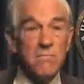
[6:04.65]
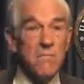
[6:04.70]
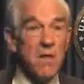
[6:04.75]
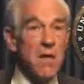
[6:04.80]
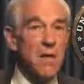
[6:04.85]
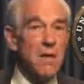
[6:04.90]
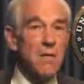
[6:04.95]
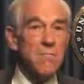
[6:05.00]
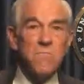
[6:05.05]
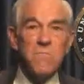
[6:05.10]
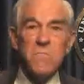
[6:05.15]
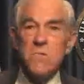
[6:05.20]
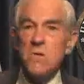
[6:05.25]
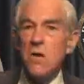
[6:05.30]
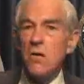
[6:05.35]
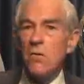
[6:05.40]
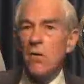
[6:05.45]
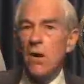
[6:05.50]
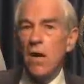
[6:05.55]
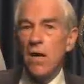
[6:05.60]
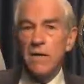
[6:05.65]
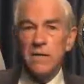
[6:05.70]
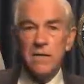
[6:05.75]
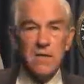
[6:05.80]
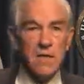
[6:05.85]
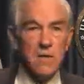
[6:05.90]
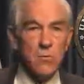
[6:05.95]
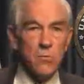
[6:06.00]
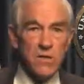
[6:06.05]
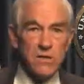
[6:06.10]
They have no
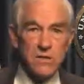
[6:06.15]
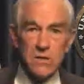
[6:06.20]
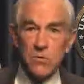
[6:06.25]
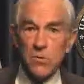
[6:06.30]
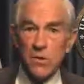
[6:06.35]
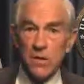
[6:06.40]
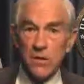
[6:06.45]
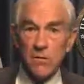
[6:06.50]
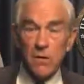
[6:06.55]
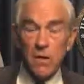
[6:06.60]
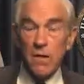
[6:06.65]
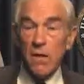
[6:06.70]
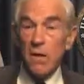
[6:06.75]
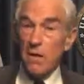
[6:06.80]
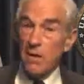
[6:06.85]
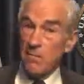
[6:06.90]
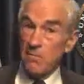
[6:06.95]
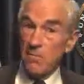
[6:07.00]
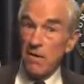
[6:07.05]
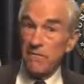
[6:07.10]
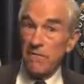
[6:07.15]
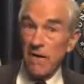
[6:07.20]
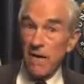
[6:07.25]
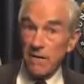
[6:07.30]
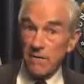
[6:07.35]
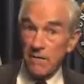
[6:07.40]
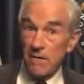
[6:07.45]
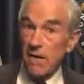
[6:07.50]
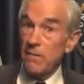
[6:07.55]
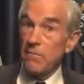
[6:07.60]
idea what's going on. Matter of
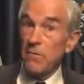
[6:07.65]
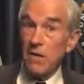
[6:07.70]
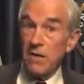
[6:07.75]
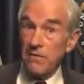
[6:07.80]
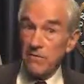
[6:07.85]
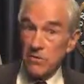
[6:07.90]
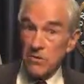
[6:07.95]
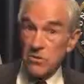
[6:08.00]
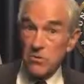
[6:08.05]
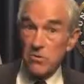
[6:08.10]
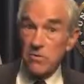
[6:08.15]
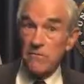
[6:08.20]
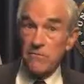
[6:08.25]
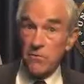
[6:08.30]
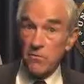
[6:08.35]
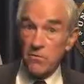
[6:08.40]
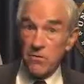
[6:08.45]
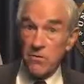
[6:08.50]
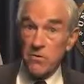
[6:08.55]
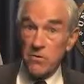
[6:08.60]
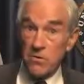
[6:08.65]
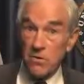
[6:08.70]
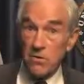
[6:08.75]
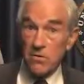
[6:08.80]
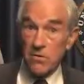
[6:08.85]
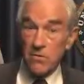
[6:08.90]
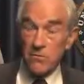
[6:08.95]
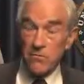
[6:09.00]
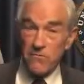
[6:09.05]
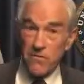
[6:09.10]
fact, I'm not even sure the
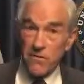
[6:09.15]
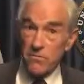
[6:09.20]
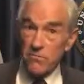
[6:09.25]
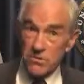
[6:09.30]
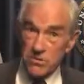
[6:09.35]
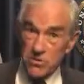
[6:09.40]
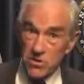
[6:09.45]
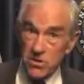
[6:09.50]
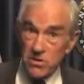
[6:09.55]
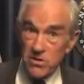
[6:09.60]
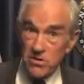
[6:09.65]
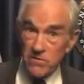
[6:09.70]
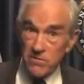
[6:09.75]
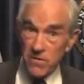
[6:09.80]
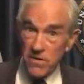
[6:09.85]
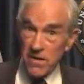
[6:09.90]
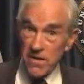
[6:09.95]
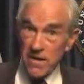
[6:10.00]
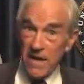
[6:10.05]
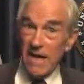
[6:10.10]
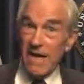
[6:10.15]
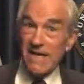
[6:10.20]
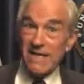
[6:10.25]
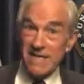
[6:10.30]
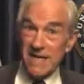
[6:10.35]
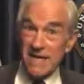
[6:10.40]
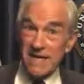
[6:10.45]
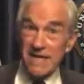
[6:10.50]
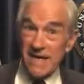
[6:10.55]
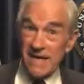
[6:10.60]
Federal Reserve
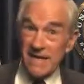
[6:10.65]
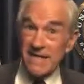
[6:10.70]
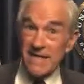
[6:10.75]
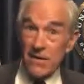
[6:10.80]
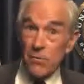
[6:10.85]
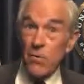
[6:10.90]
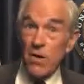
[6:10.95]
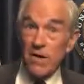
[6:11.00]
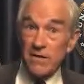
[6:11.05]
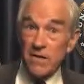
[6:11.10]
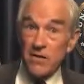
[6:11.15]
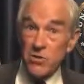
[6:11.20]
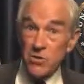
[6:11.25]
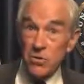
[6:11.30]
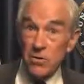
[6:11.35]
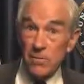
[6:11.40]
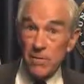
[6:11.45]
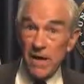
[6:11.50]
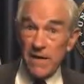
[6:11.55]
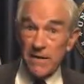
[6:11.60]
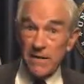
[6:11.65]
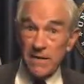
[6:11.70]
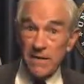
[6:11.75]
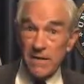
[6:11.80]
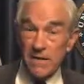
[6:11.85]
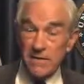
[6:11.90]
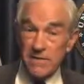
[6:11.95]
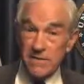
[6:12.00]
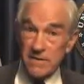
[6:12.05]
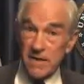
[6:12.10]
has any idea what to do about
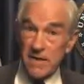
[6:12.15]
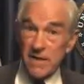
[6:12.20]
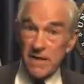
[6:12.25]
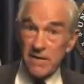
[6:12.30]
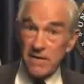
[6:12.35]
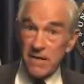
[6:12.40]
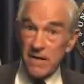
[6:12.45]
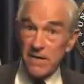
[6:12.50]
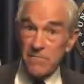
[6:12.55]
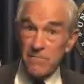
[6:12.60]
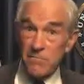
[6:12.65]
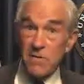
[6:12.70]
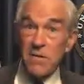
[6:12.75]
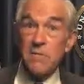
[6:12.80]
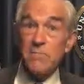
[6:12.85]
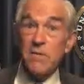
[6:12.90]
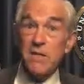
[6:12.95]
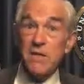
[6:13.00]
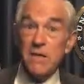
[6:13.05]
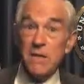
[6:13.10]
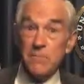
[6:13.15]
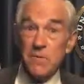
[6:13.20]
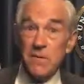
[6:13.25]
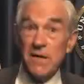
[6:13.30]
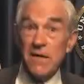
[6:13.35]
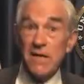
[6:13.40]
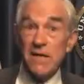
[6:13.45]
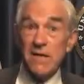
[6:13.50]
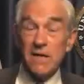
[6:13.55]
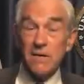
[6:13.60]
this. They've been
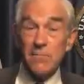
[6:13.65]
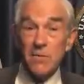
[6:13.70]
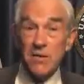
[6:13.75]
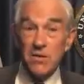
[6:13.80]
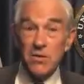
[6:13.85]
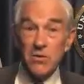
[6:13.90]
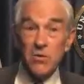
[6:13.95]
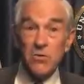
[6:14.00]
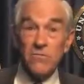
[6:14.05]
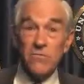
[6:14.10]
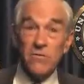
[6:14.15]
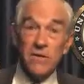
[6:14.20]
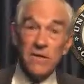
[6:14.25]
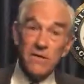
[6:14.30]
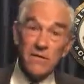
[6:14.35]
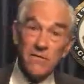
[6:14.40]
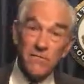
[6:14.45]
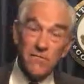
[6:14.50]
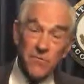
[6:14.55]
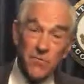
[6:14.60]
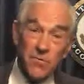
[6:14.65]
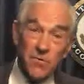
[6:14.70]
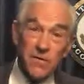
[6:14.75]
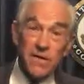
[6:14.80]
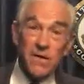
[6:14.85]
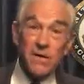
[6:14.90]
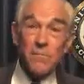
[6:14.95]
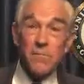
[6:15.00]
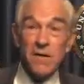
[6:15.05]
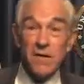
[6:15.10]
manipulating and maneuvering for
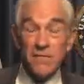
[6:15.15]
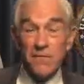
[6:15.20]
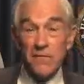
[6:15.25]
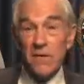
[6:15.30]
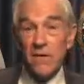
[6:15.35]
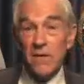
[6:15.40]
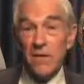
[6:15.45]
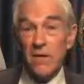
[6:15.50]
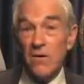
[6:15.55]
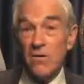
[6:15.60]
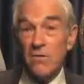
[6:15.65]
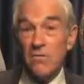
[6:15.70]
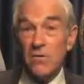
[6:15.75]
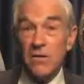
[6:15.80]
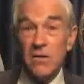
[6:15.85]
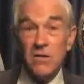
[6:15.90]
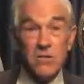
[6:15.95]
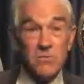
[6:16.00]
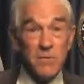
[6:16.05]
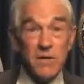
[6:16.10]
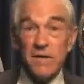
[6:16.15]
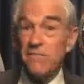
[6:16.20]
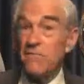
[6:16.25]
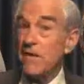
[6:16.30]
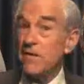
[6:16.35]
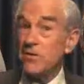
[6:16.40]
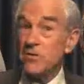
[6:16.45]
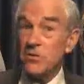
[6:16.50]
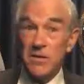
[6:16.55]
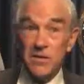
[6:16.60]
their benefit over the years, but
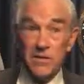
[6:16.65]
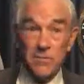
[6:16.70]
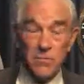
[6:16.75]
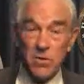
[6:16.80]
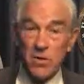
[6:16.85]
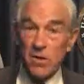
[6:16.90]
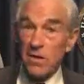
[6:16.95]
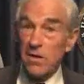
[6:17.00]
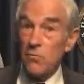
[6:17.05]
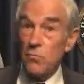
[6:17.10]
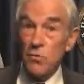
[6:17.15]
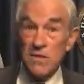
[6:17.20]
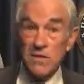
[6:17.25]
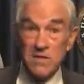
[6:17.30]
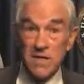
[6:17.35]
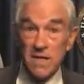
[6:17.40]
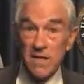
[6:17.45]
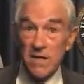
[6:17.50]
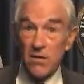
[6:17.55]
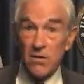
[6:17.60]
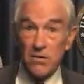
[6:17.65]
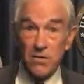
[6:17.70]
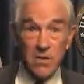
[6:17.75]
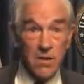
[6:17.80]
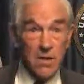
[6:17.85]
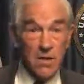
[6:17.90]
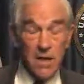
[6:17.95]
eventually the market wins out.